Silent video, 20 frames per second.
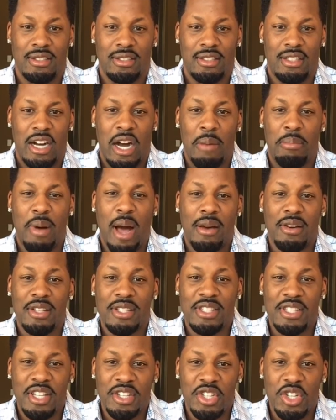about a
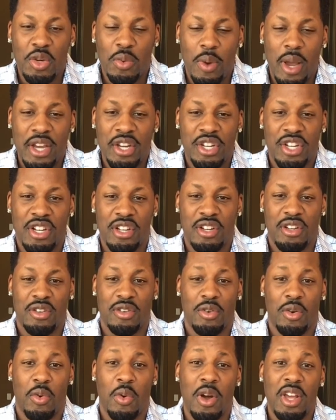situation
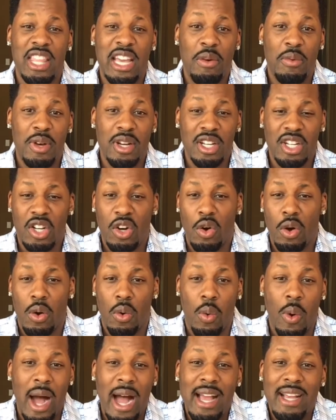or where they want to go or
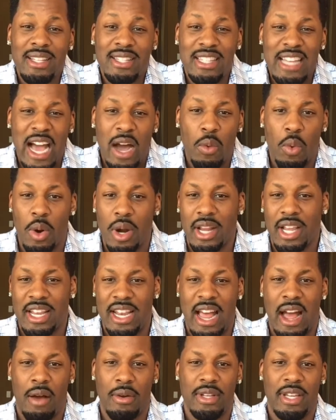why it's not working
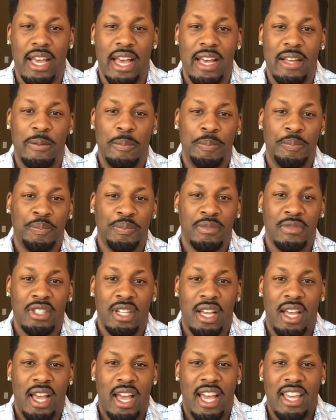out yet.
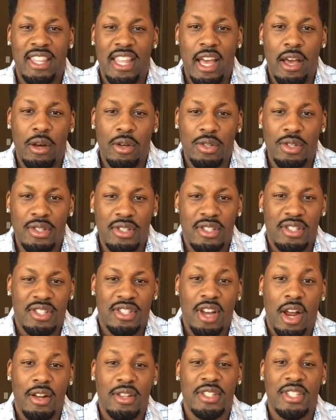And they'll
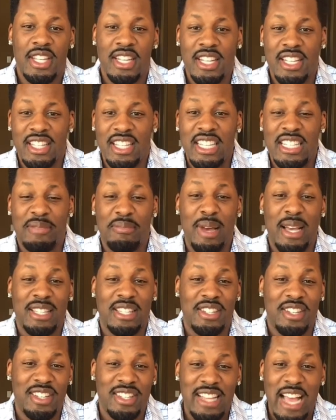start sending these
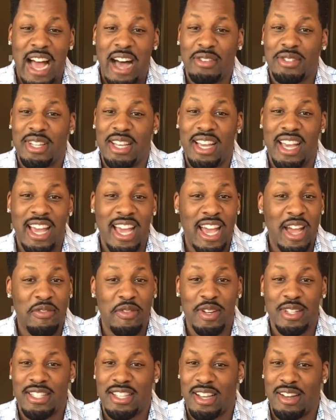messages out to
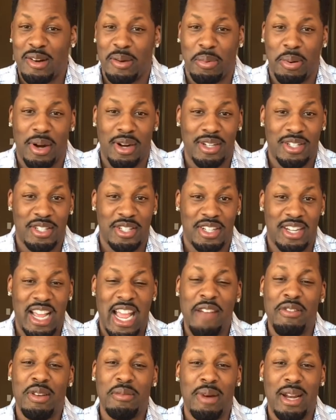every single person,
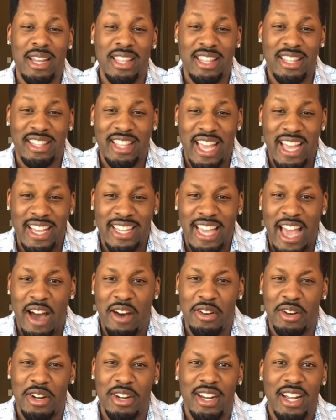everybody that they
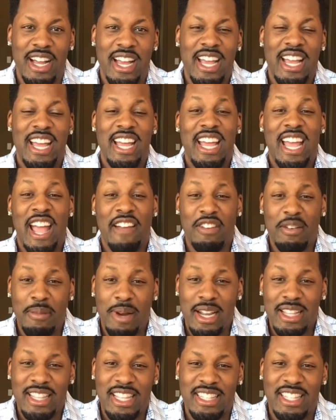encounter,
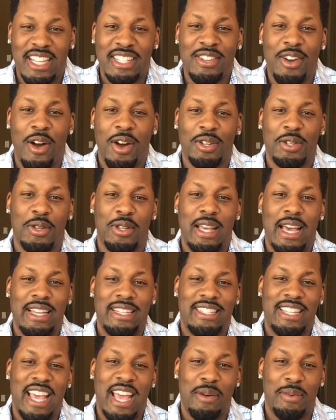everybody that they talk to that
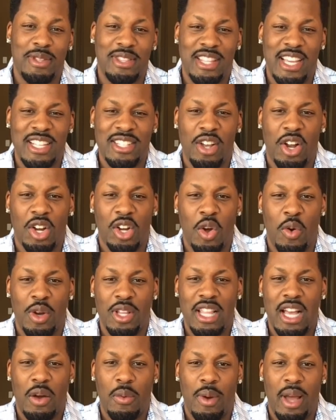day. When things aren't going
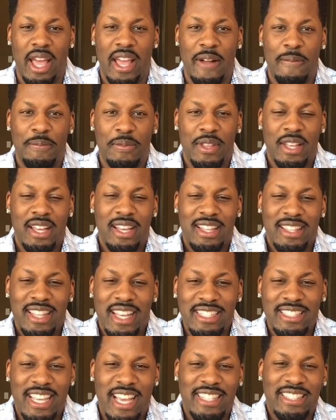that way, they
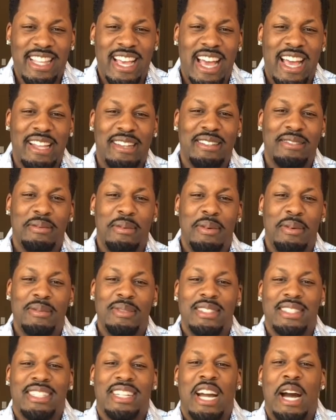take that
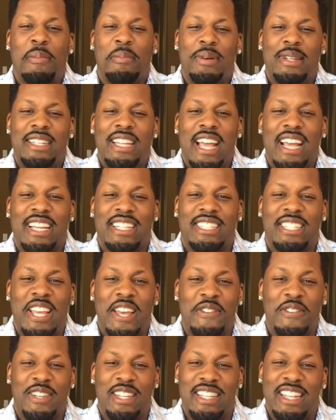cup of
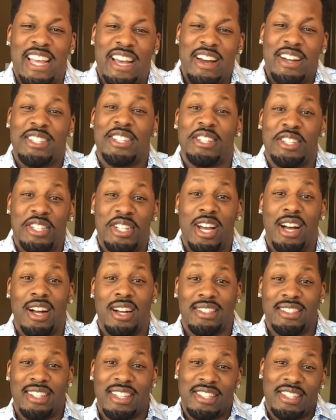negativity, that's a
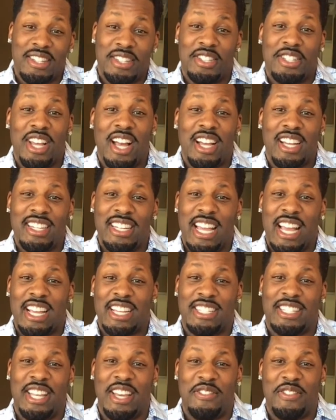jug. There's a jug of
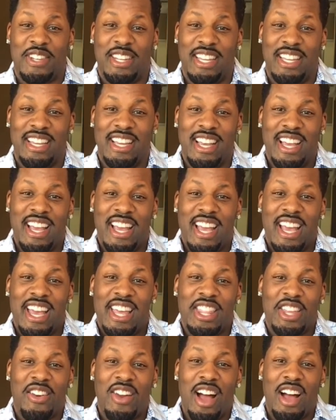negativity, and
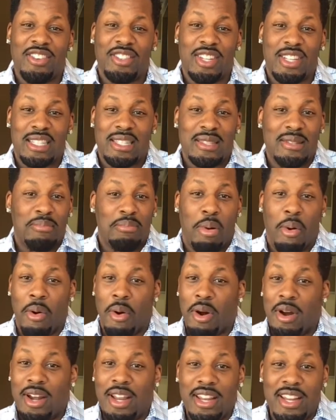they're out just
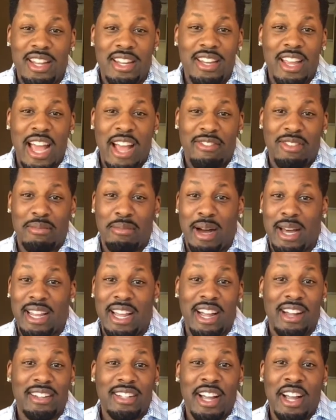pouring it into everybody.
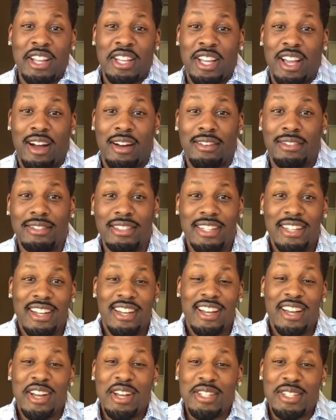Here you go.
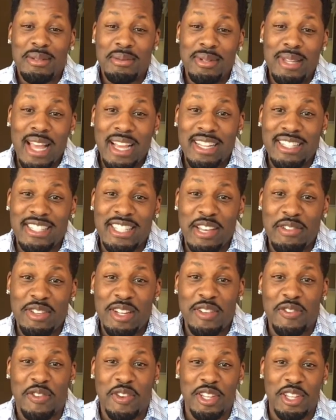Here's some
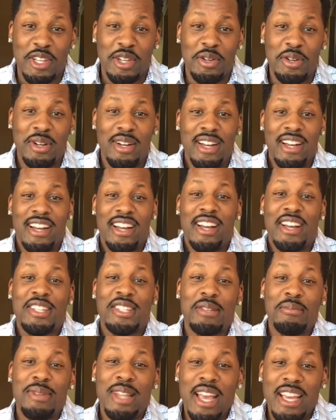negativity for you. Here's
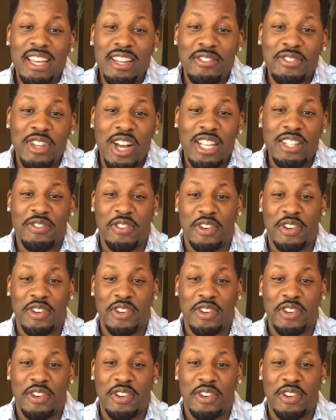some negative thoughts for